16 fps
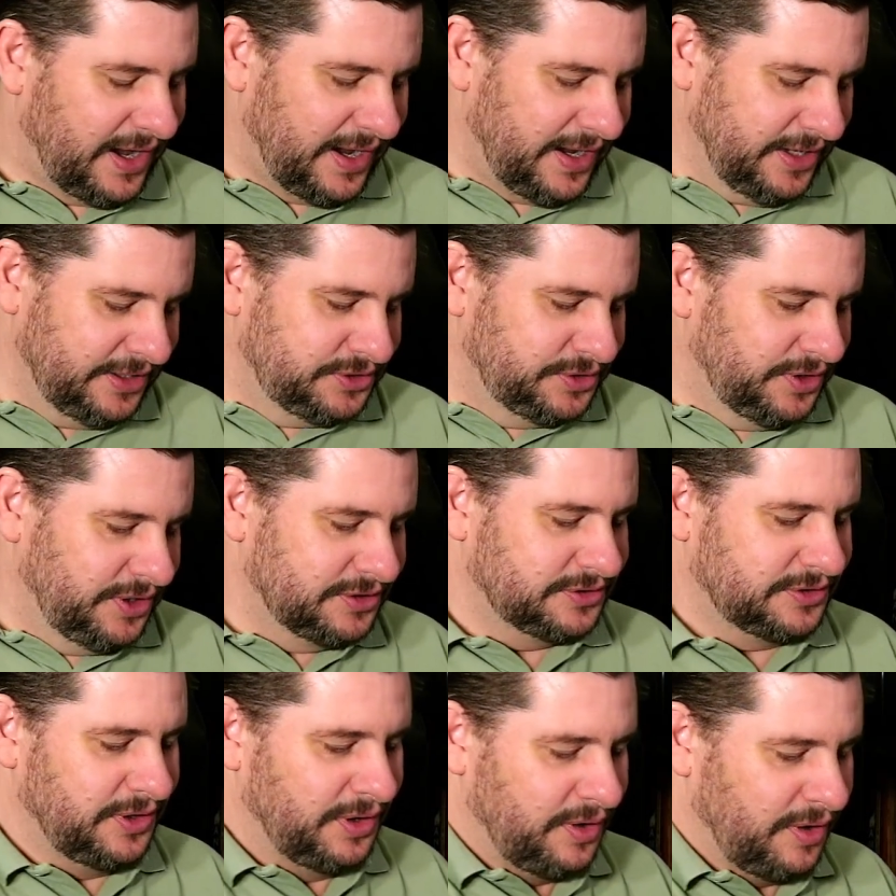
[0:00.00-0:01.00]
I
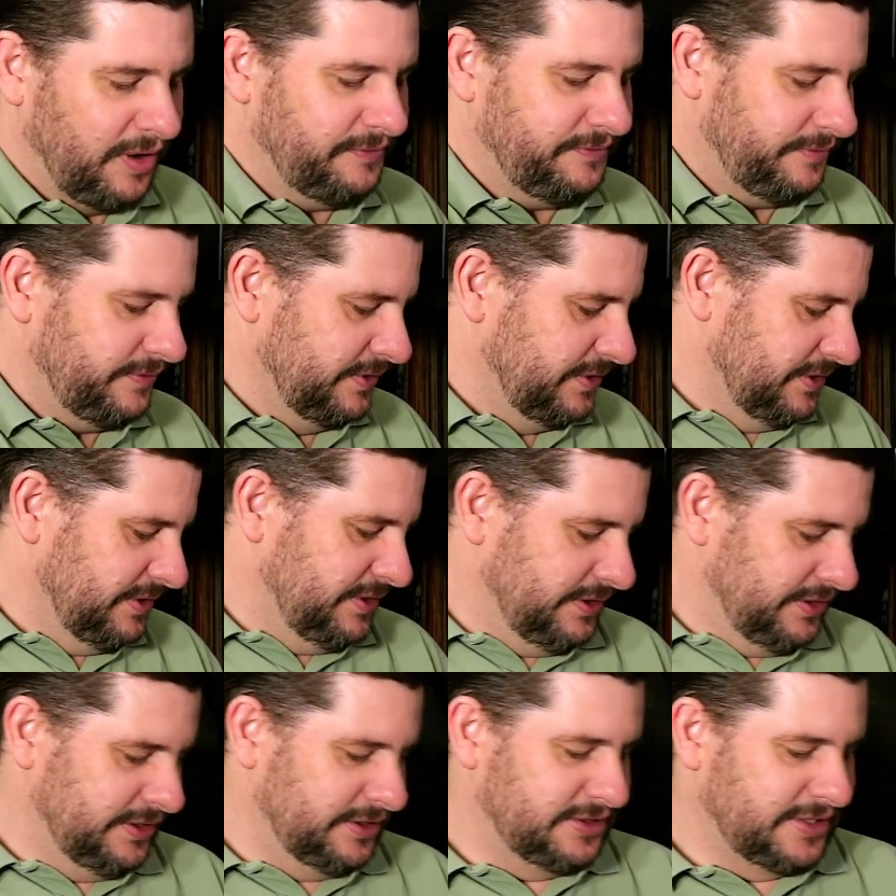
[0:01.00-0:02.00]
just love
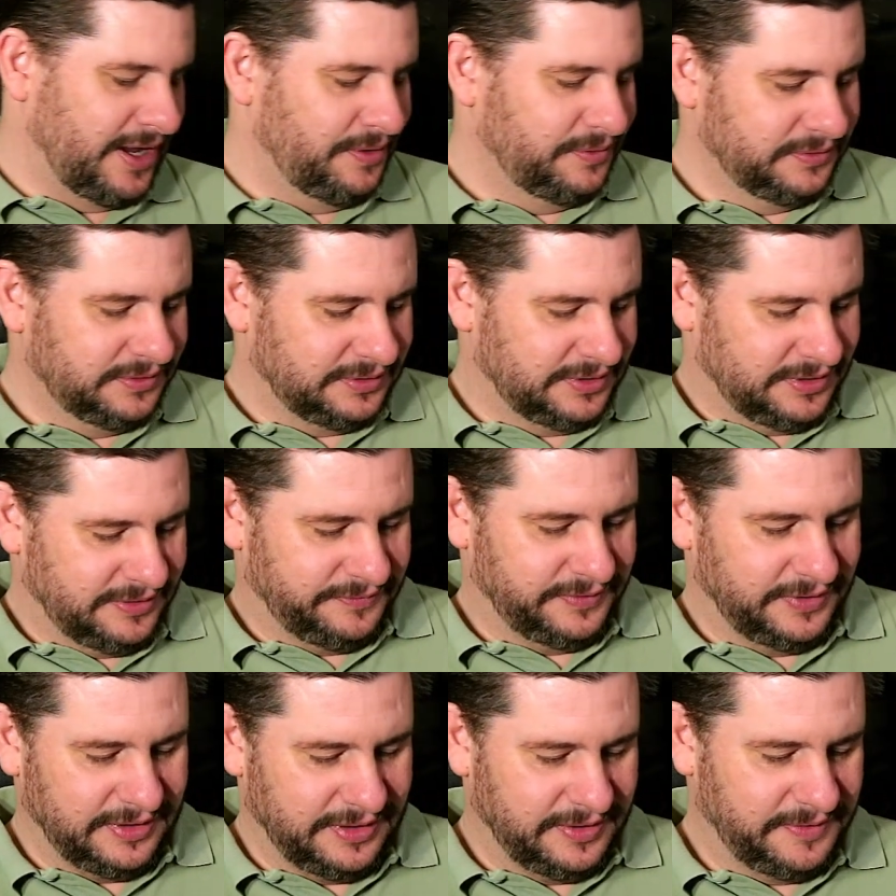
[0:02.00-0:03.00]
the sound
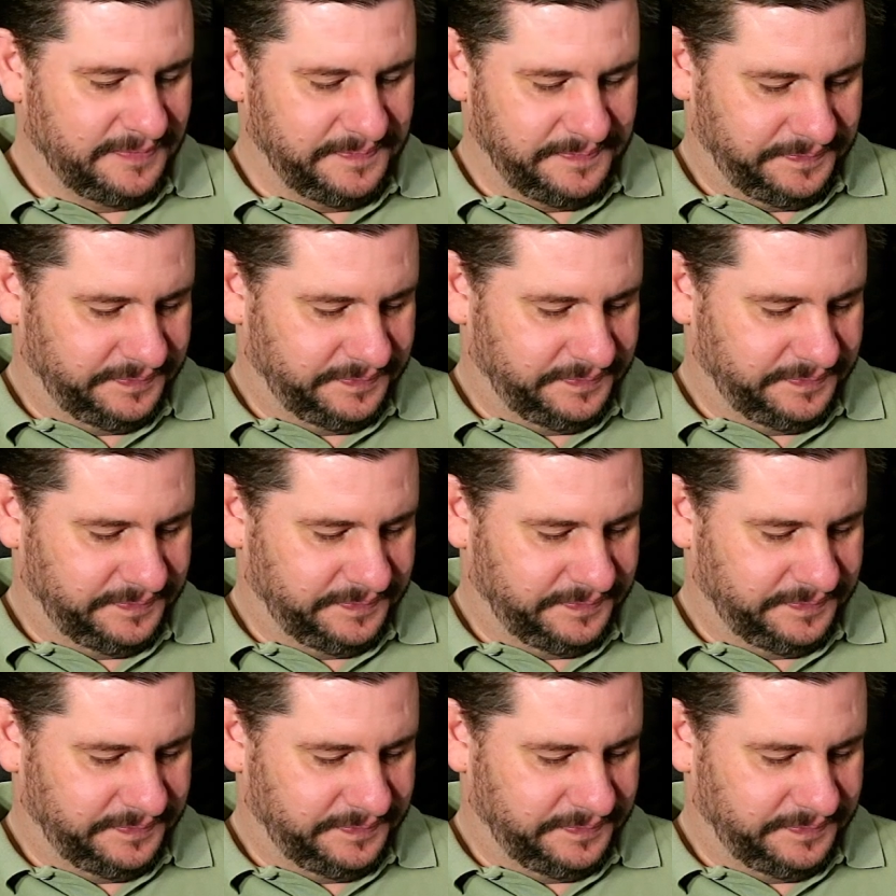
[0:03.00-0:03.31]
of the